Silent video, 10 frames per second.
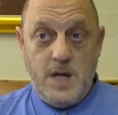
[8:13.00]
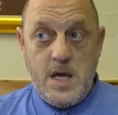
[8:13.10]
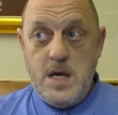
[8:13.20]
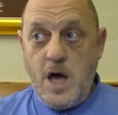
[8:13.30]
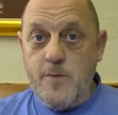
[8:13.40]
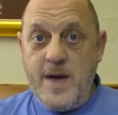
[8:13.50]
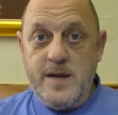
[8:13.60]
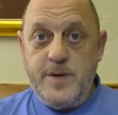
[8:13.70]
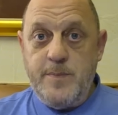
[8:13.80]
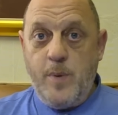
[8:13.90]
How many
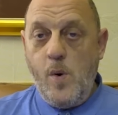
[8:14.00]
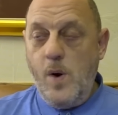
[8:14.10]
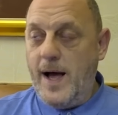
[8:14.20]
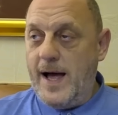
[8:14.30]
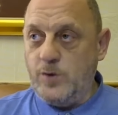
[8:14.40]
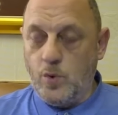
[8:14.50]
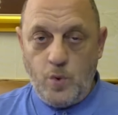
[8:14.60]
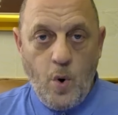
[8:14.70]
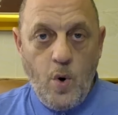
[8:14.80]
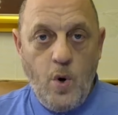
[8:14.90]
people? I don't
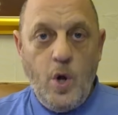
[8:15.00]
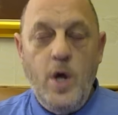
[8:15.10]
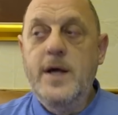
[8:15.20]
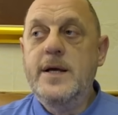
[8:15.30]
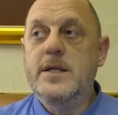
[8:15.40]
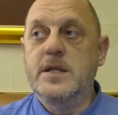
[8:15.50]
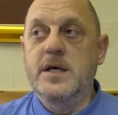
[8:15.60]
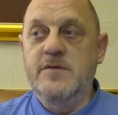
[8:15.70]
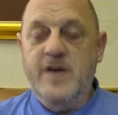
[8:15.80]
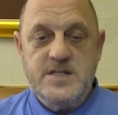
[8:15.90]
know. The
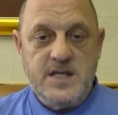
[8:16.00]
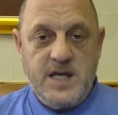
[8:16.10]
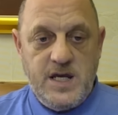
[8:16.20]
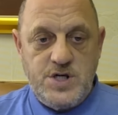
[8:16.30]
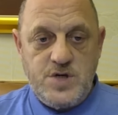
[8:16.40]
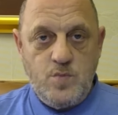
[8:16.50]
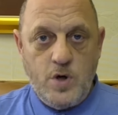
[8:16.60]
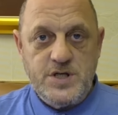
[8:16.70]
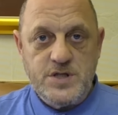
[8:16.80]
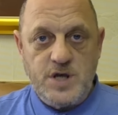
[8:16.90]
investigation
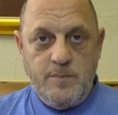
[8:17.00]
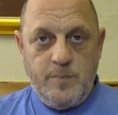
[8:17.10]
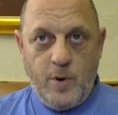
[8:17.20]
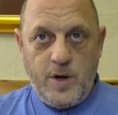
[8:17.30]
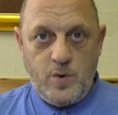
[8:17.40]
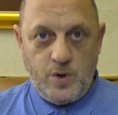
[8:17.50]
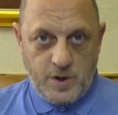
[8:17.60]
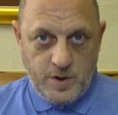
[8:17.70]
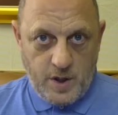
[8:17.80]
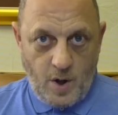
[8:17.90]
was at some point looking
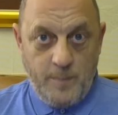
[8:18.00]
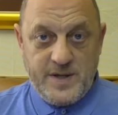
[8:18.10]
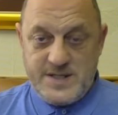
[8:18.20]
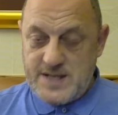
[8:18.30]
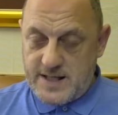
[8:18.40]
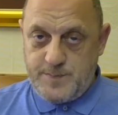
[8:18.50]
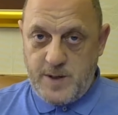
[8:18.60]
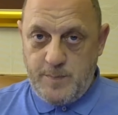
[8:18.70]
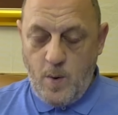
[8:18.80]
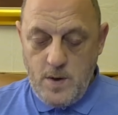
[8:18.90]
at up to 6
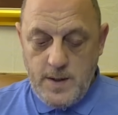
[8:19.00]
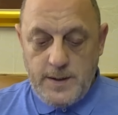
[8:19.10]
people.